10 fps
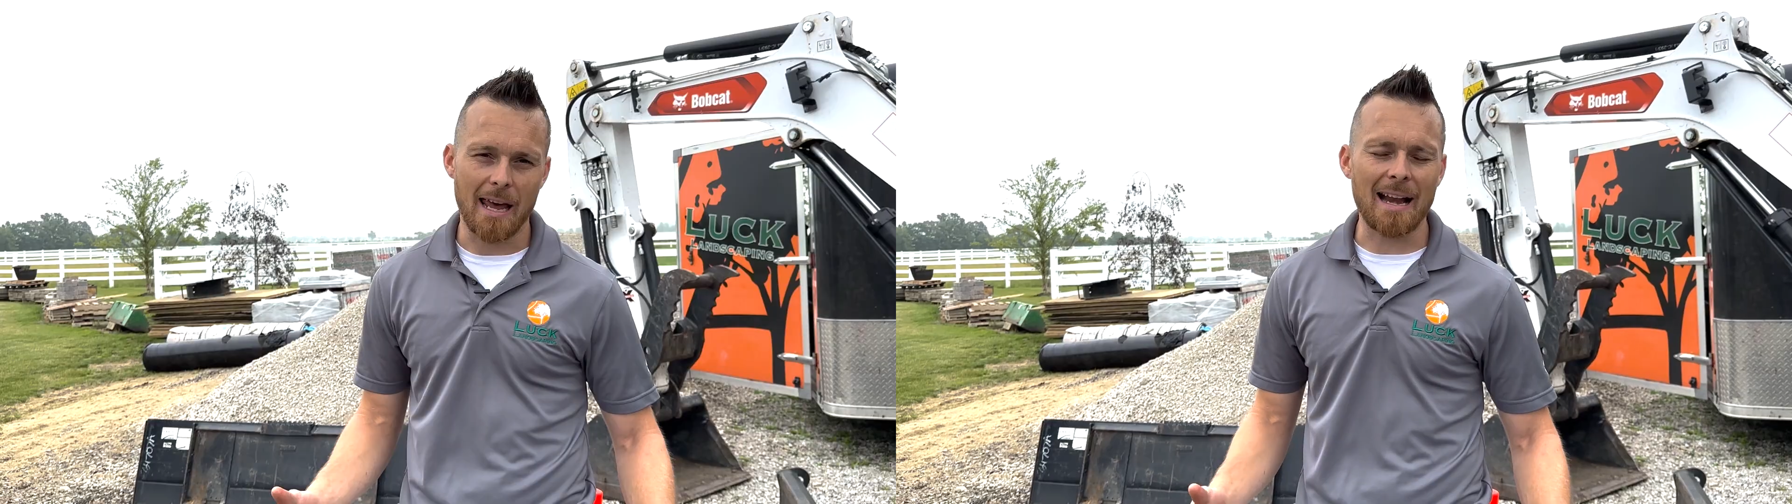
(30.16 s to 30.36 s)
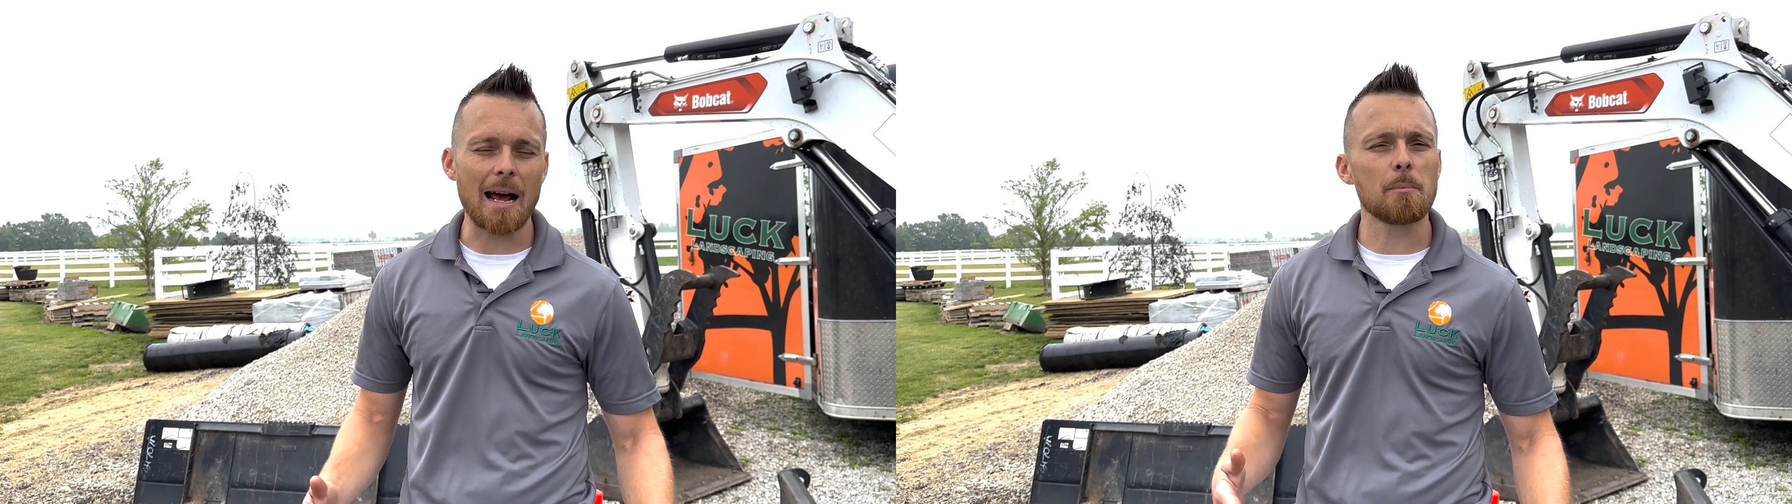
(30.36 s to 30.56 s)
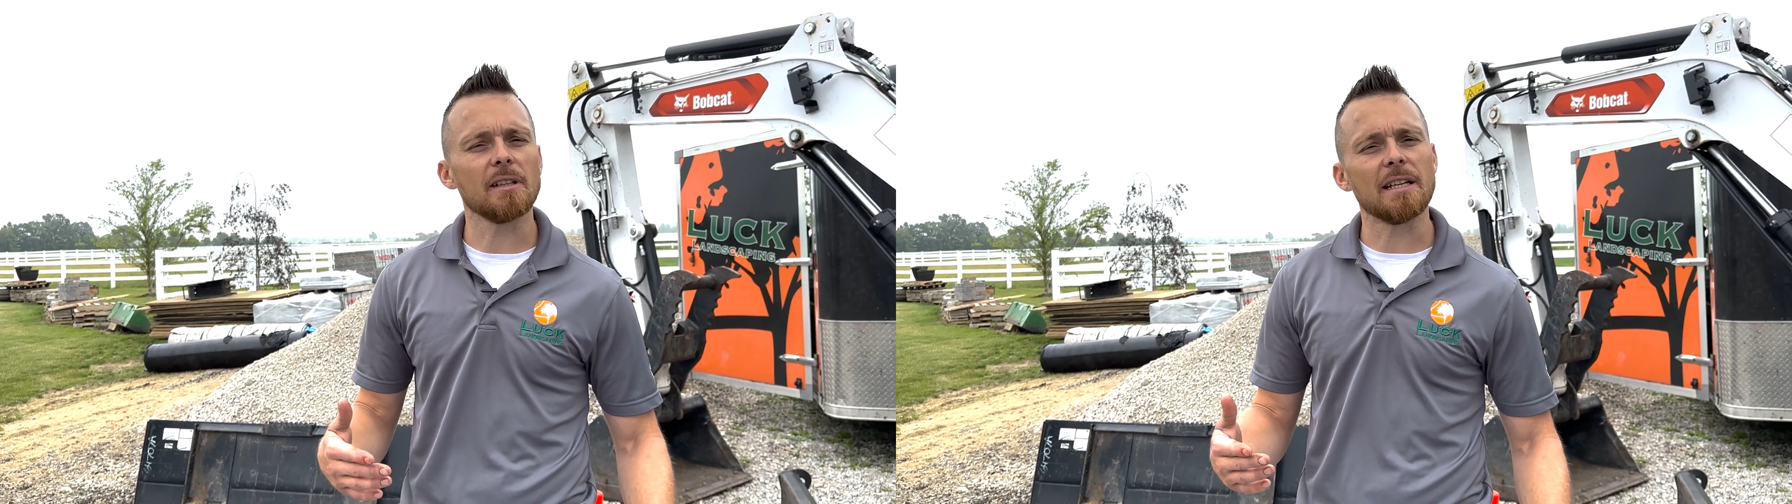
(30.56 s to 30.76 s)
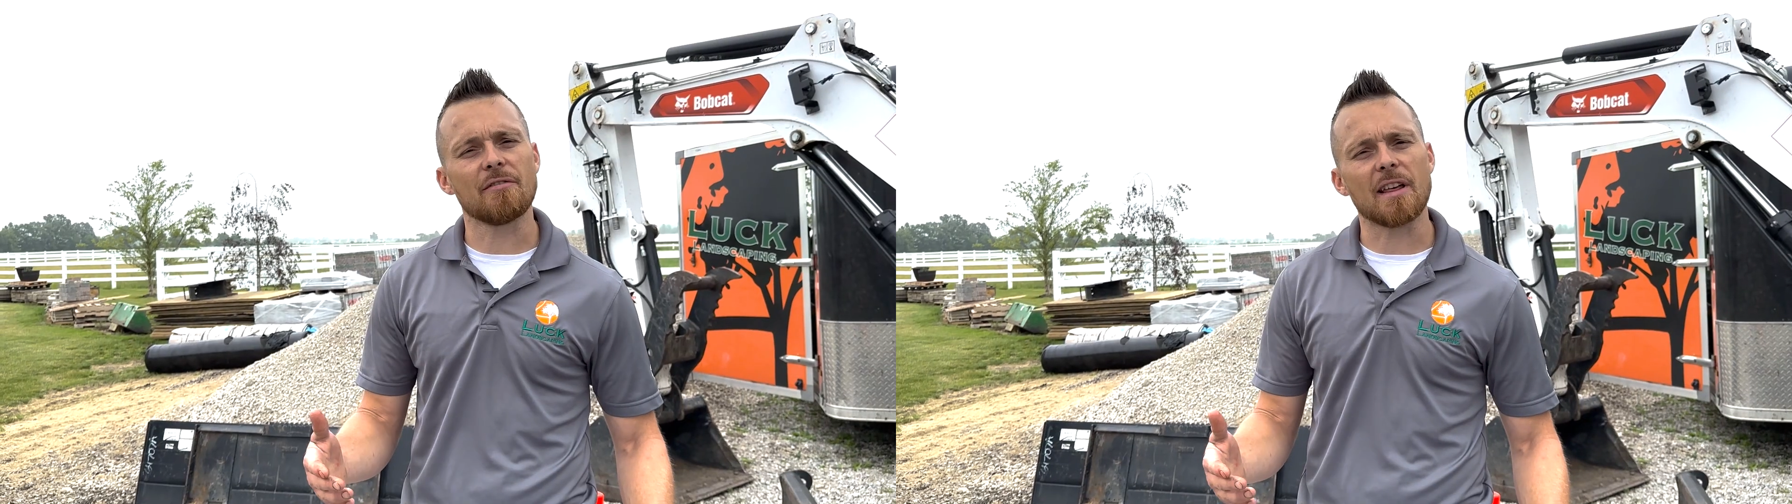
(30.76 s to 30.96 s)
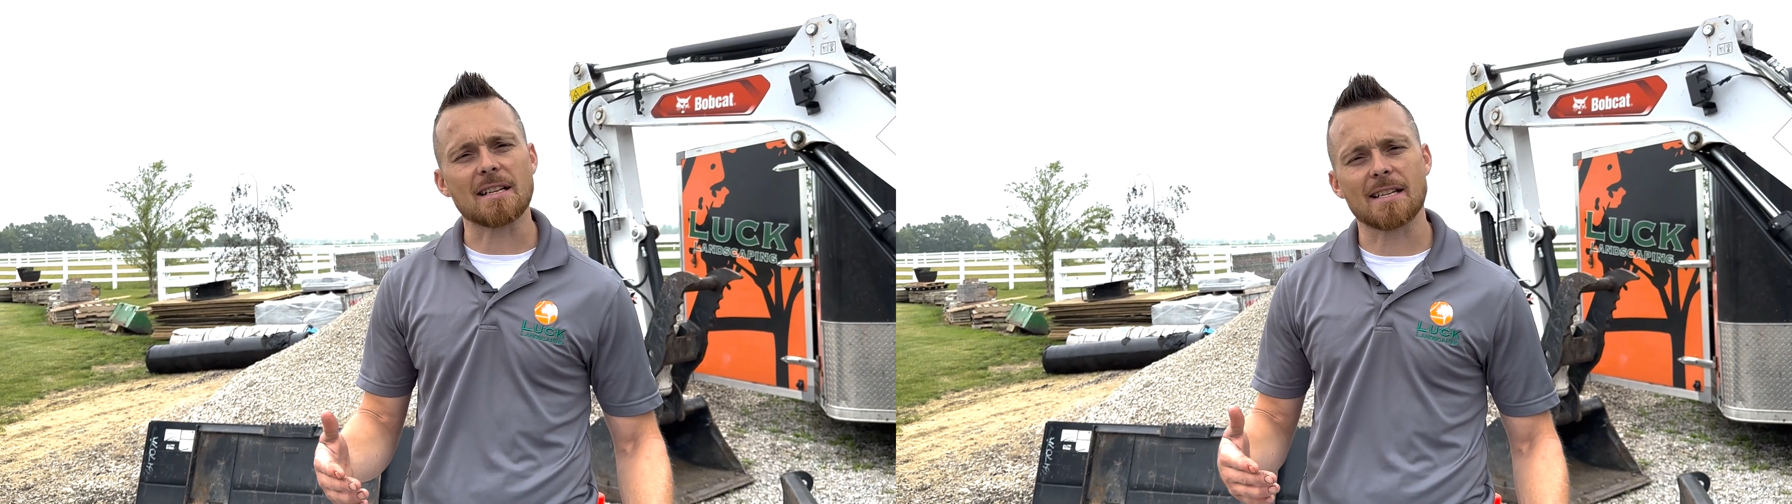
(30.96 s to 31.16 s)
And I believe
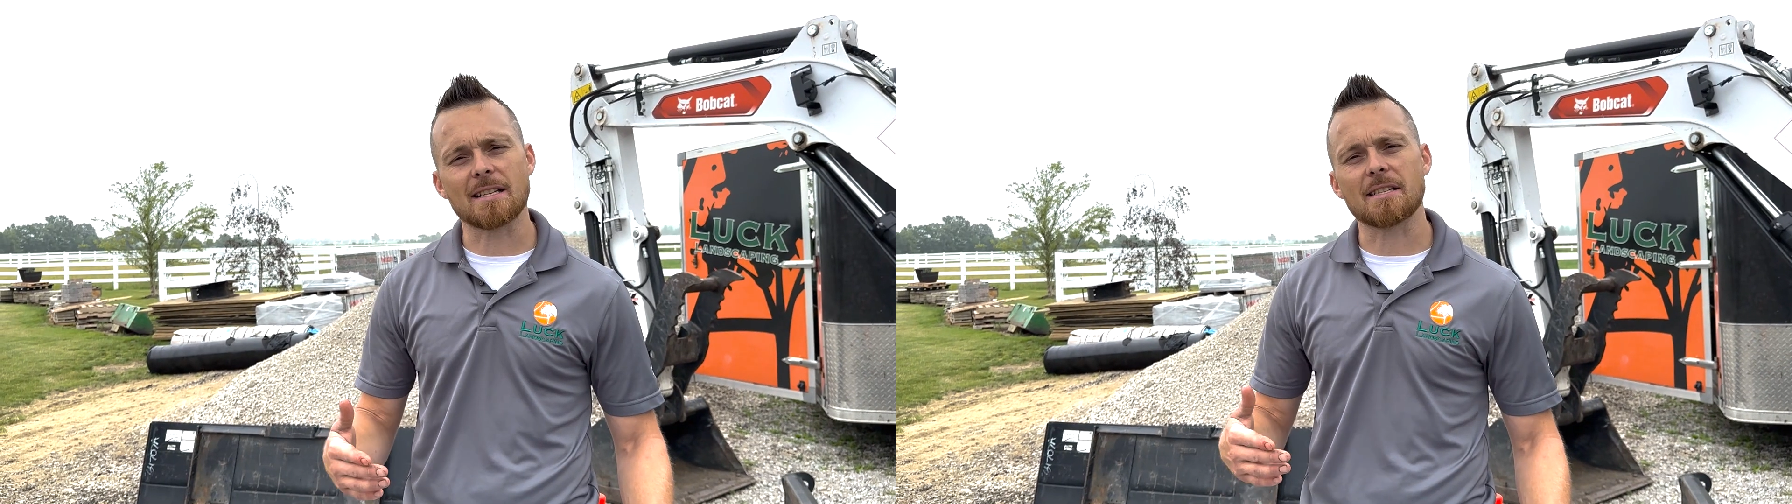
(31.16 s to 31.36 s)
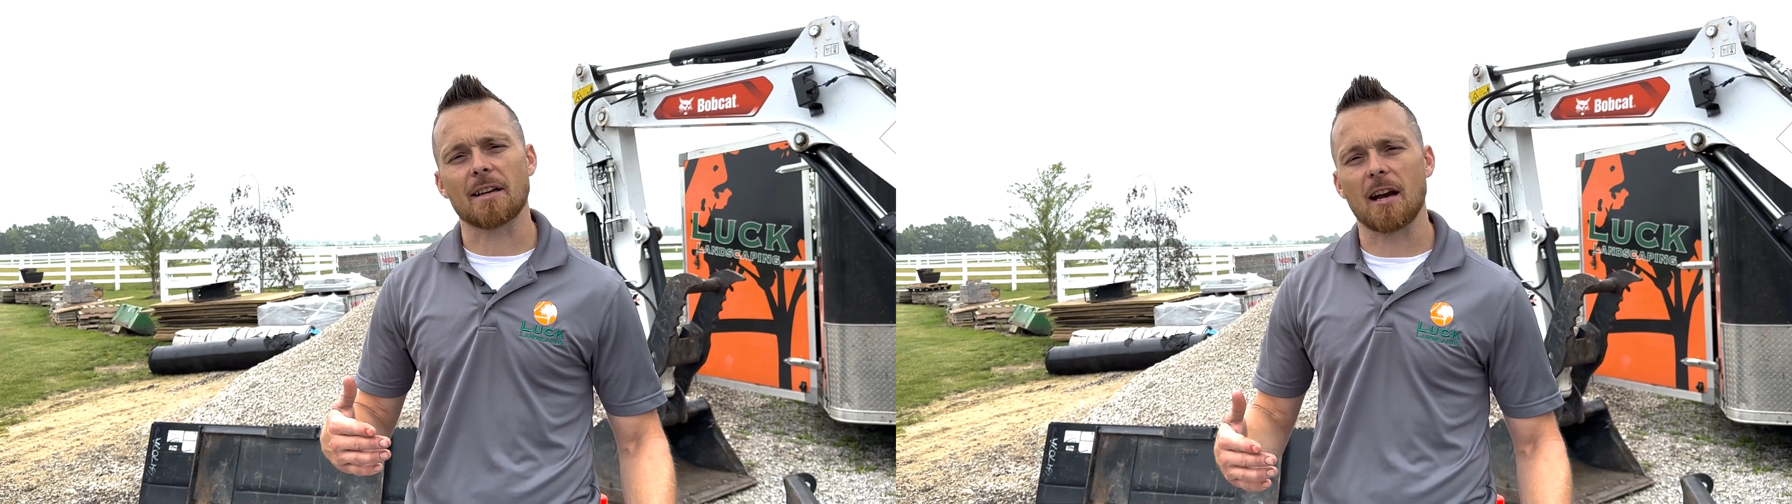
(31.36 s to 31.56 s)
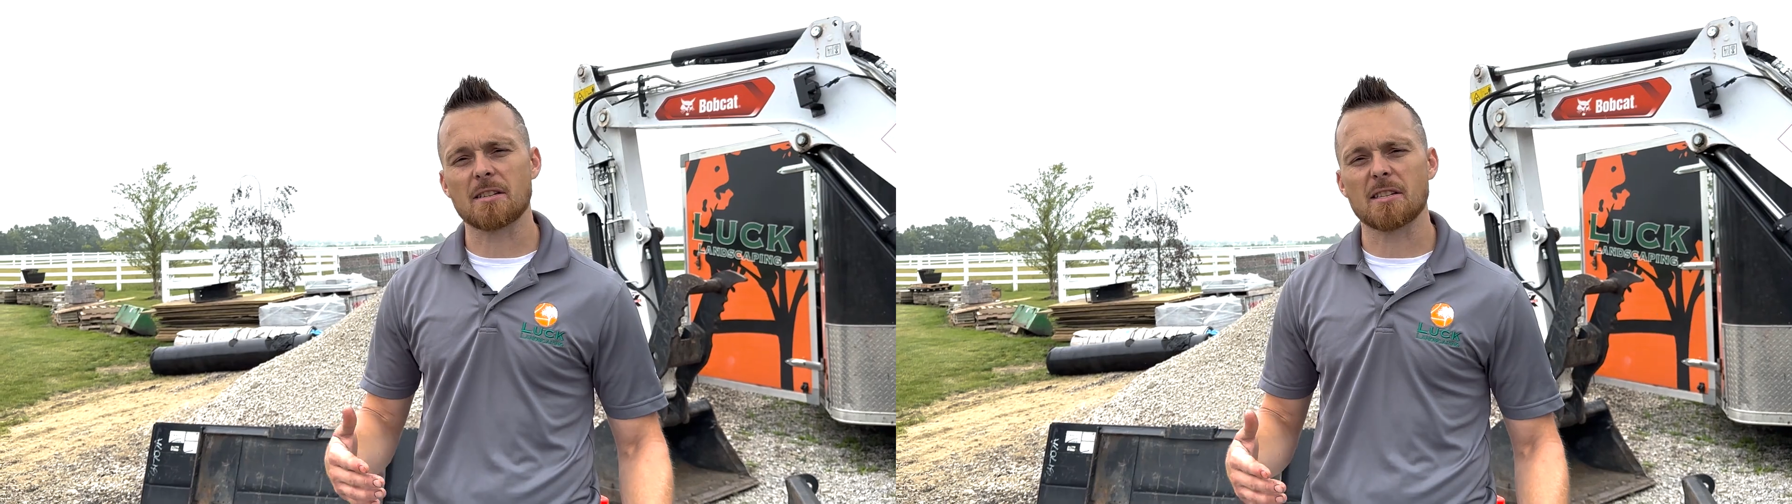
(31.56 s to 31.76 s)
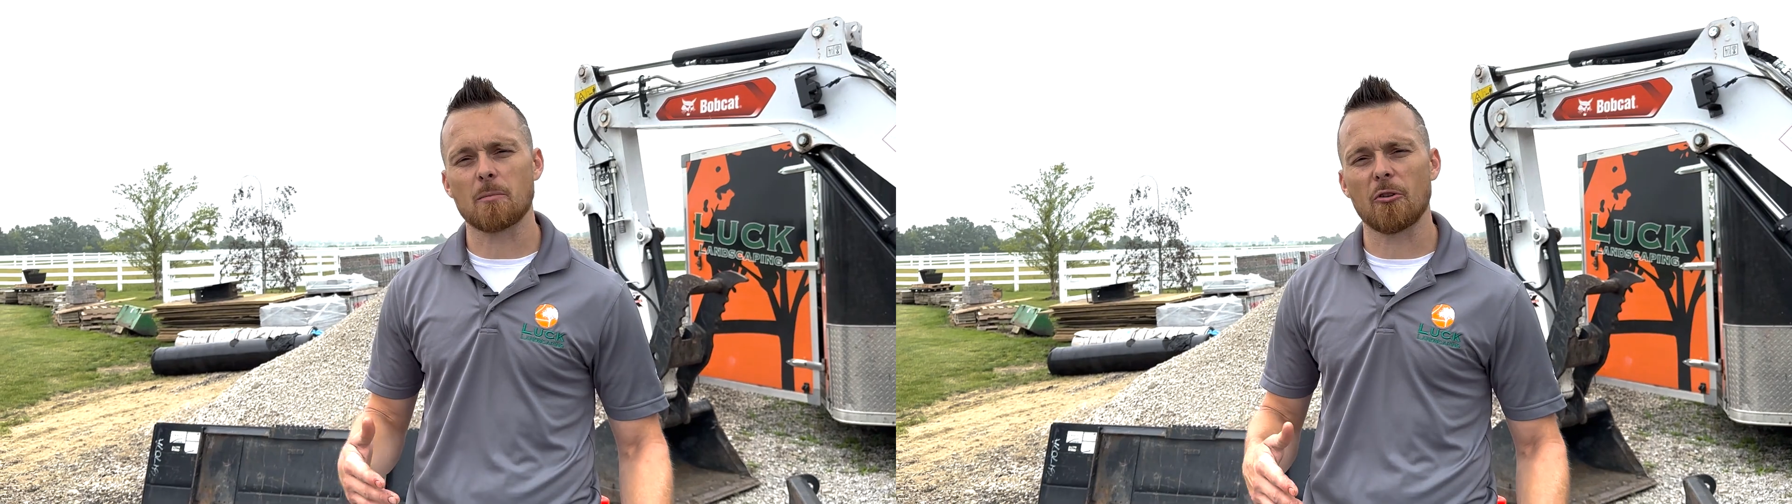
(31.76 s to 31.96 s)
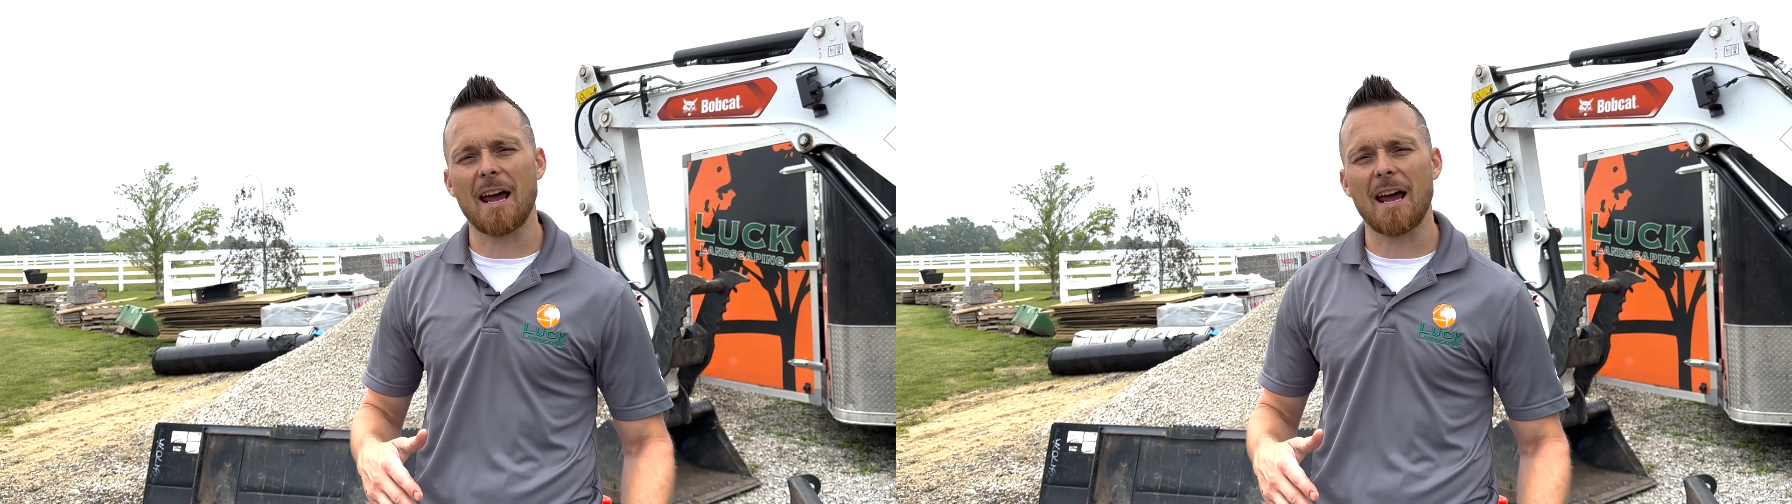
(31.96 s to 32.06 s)
that since the customer